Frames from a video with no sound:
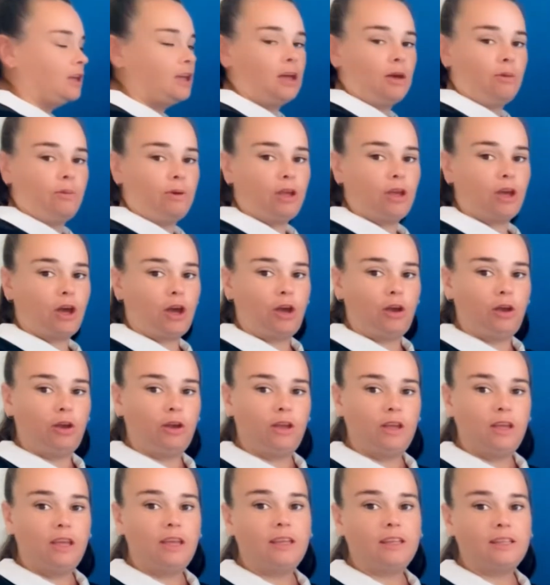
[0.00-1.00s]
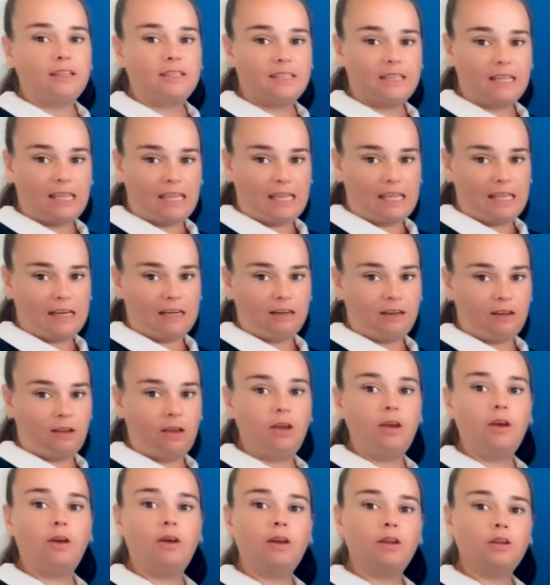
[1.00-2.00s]
We go 10,
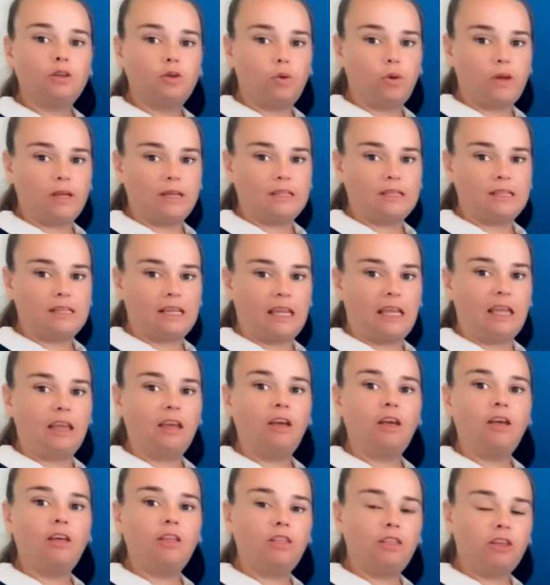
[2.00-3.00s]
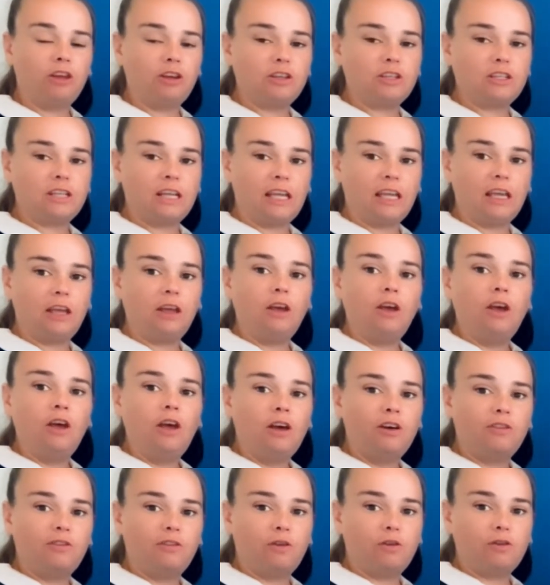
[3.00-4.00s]
20, 30,
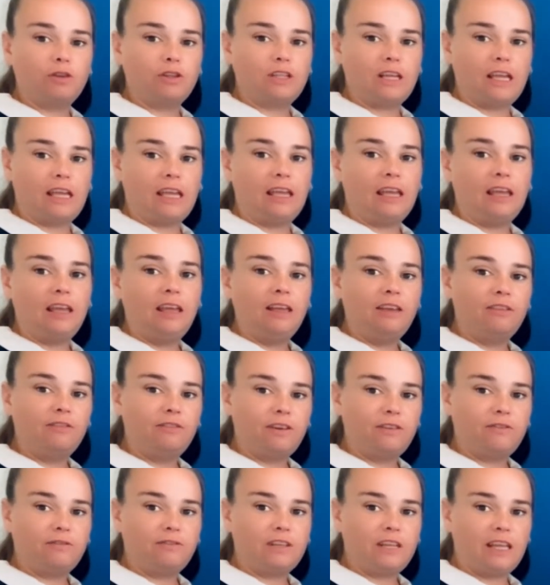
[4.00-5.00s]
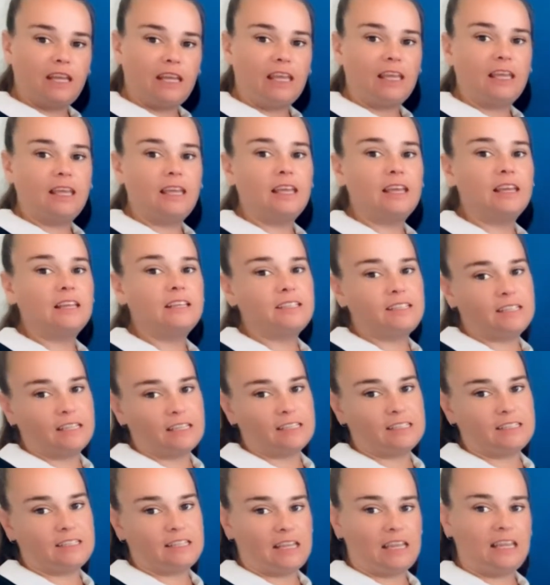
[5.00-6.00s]
40, 50,
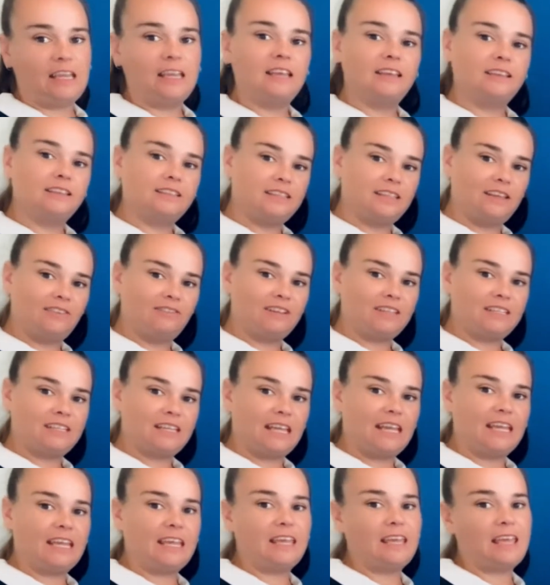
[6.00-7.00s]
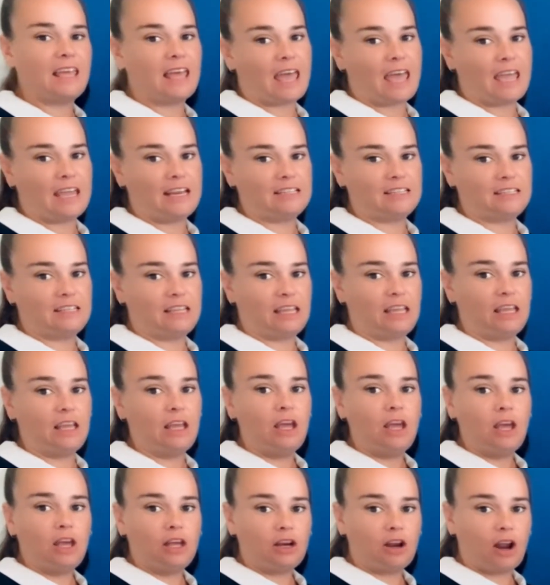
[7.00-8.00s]
60, 70, 80,
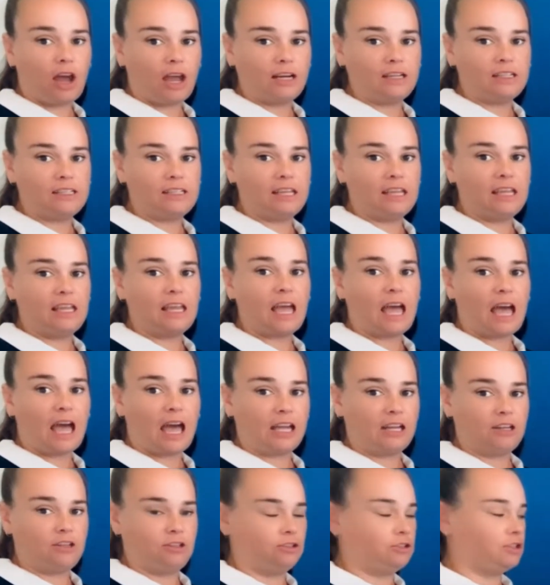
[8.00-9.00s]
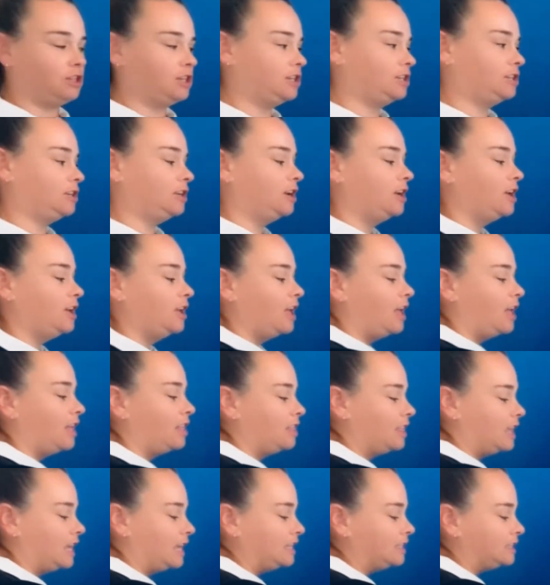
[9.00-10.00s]
90, 100.
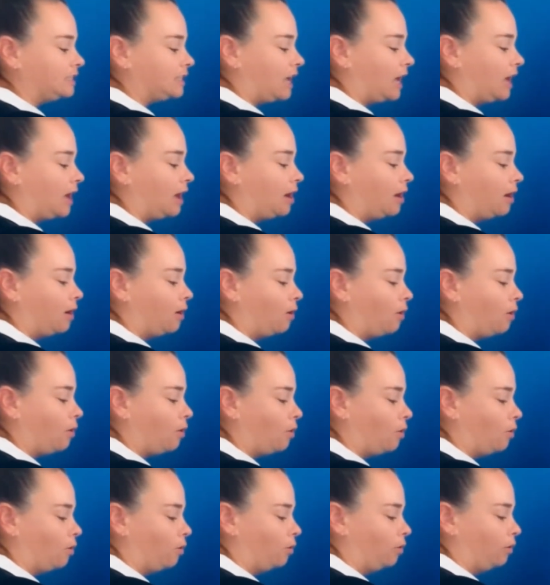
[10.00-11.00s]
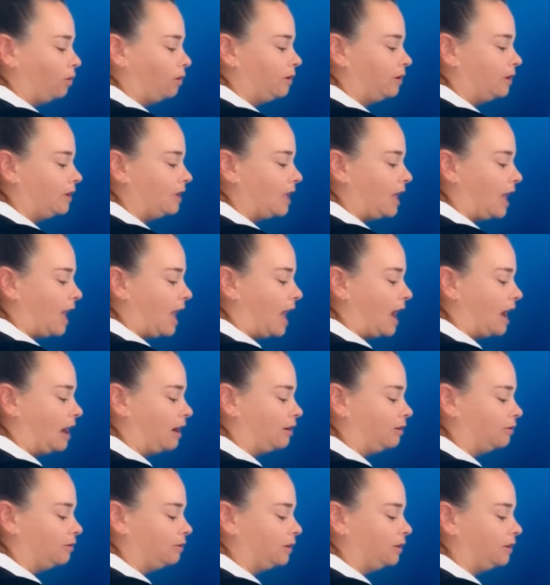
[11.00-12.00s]
These are all
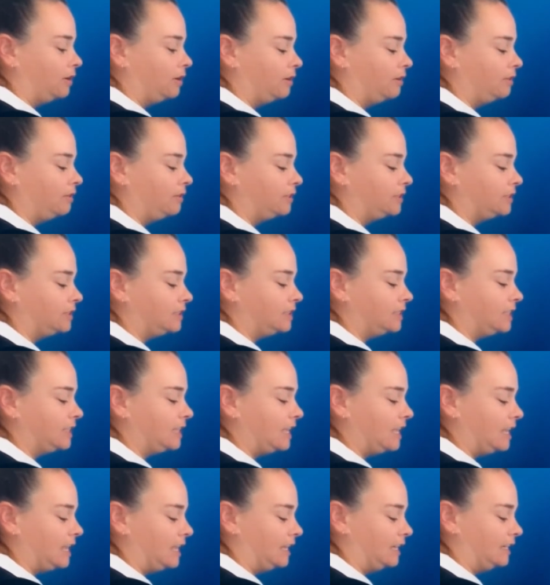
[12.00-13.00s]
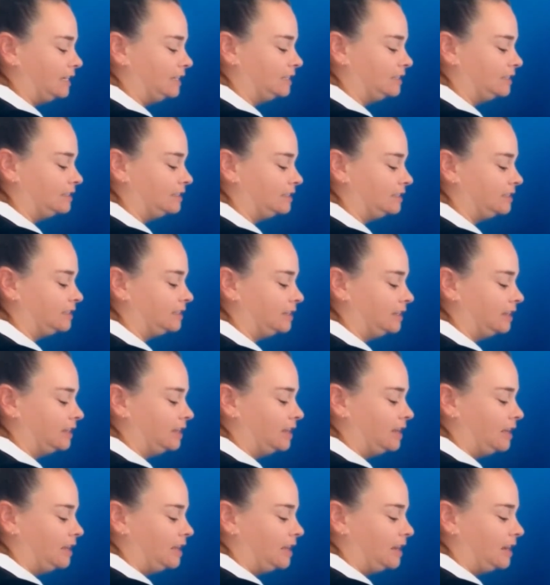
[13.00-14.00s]
our tens
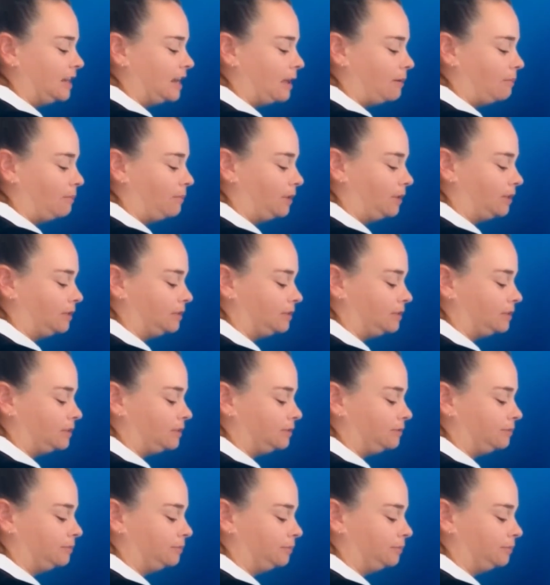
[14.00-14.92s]
numbers.